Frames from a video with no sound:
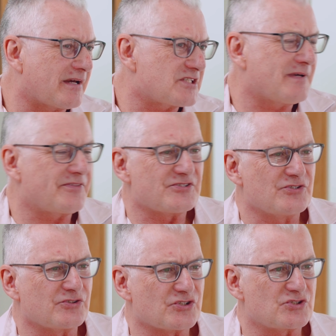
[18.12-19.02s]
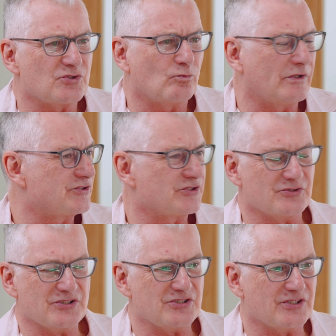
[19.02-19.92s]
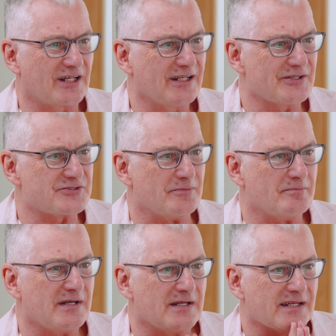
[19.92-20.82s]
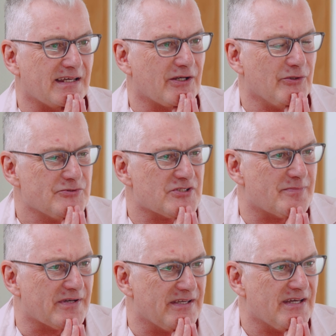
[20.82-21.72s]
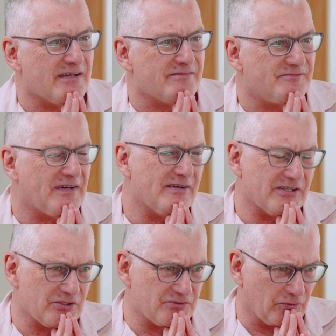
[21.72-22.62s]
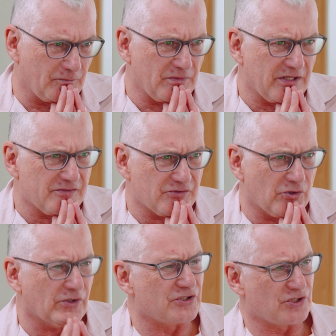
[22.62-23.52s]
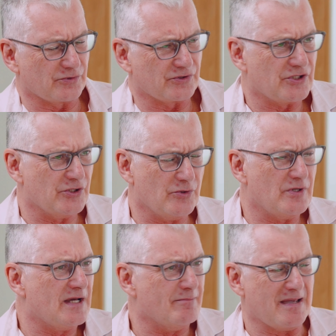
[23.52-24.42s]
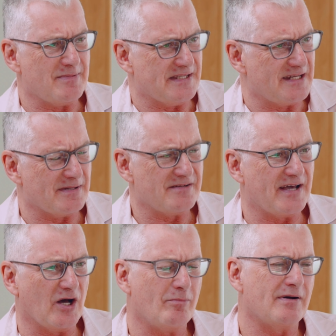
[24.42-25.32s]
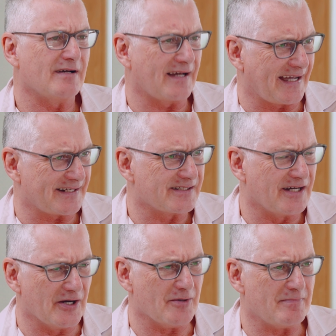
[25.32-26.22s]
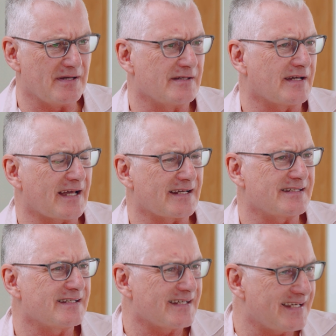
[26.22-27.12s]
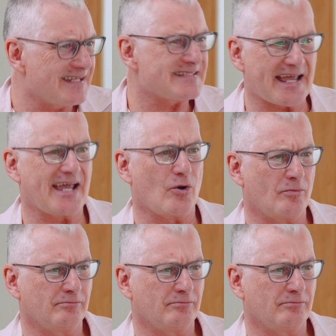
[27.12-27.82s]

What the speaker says: Max Maths is not just well suited to the classroom, it can also be very useful for children who maybe need a bit of help at home. And here's how.